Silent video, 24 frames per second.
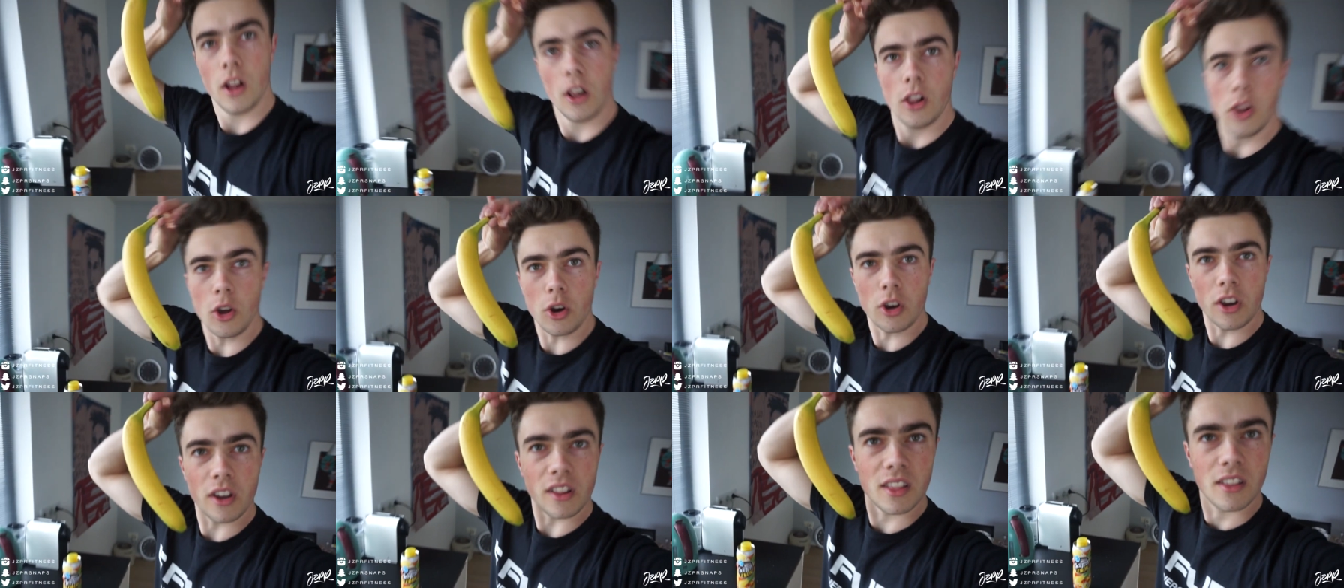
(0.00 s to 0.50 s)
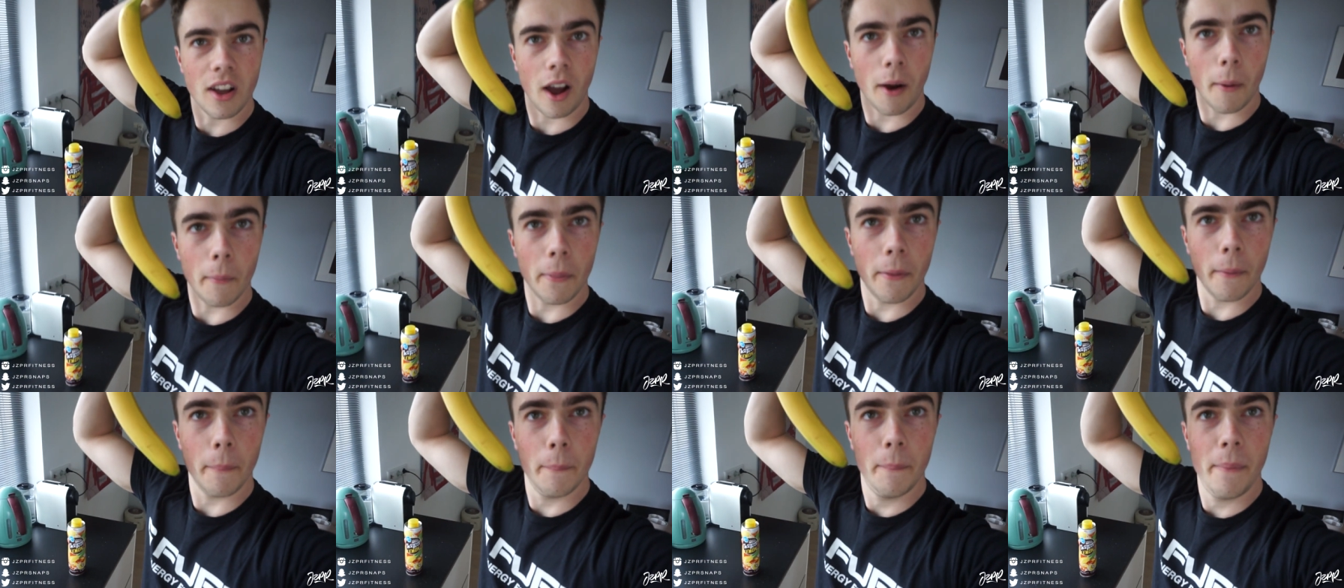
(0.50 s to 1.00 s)
look at
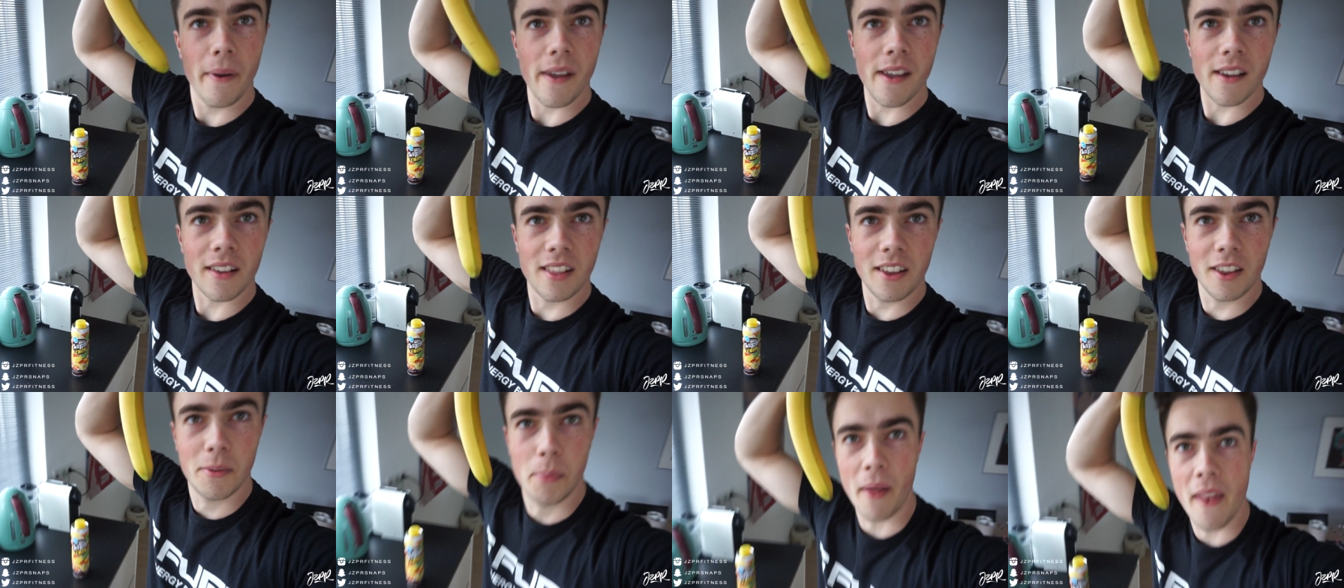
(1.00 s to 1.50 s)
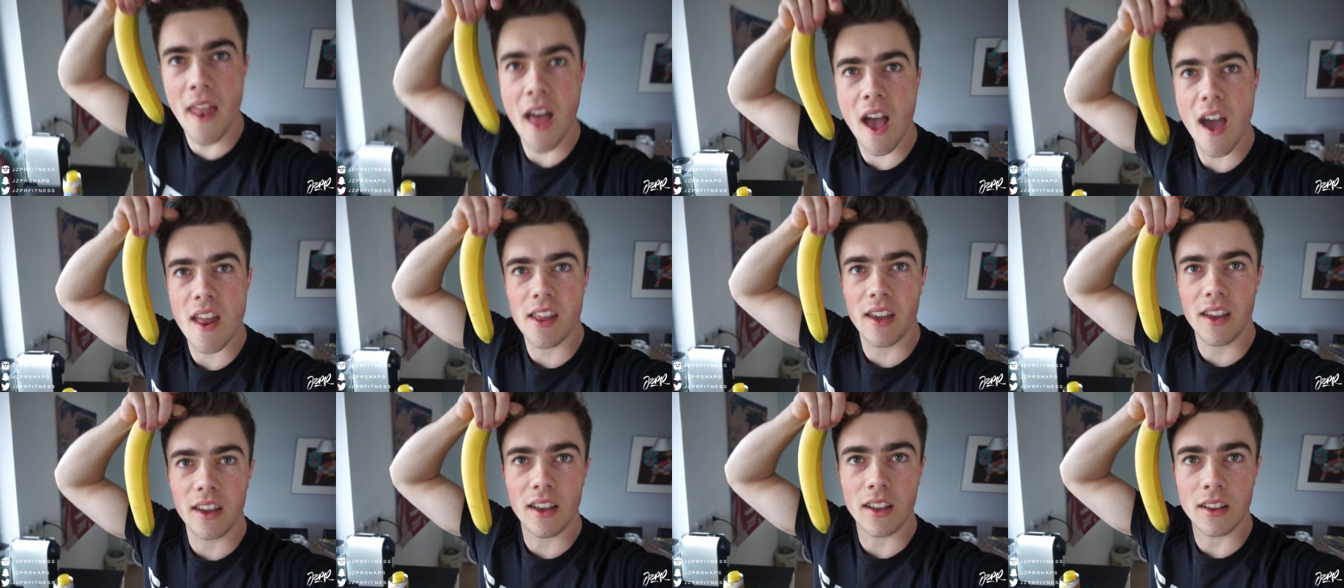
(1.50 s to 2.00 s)
how the big this
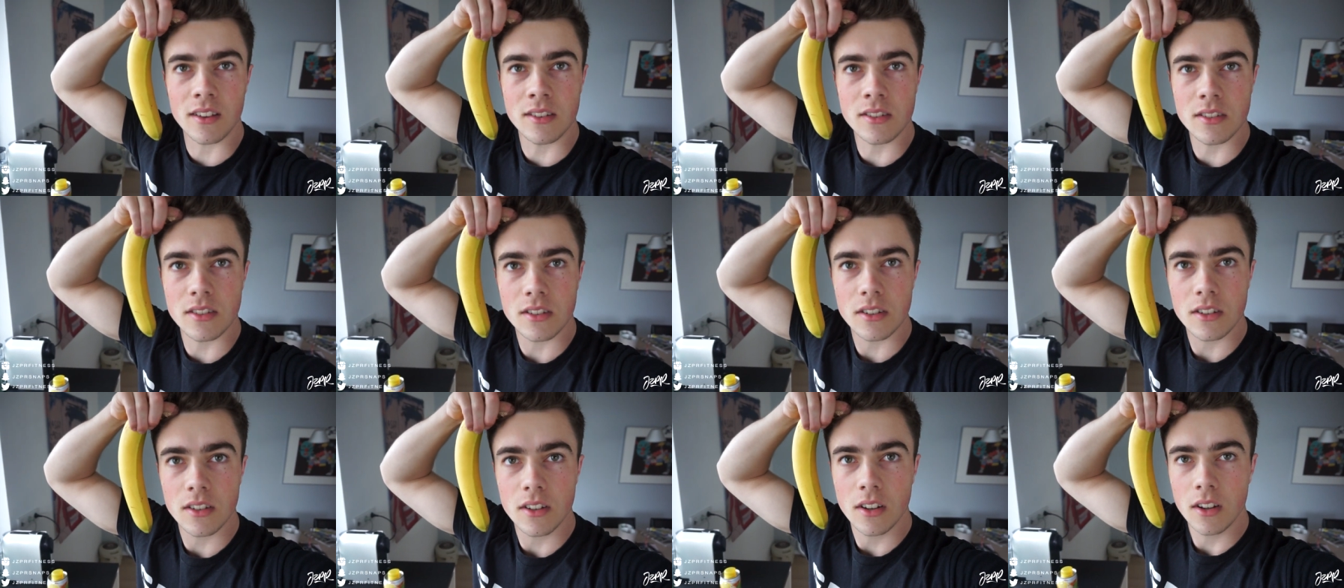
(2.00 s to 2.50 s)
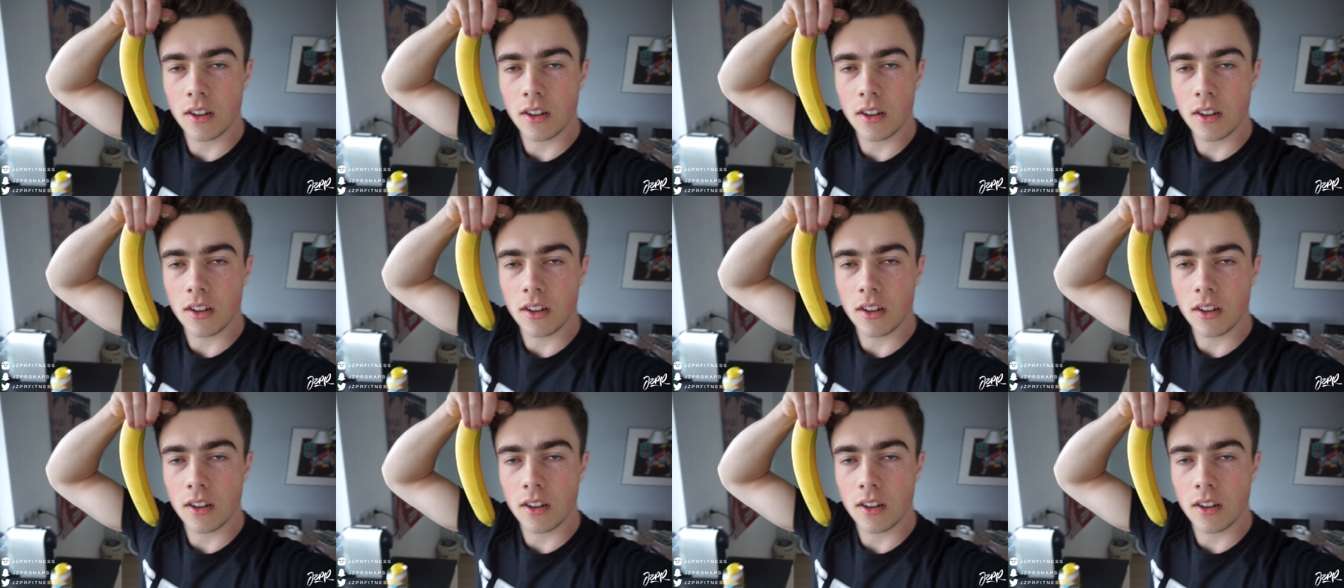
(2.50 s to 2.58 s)
banana is.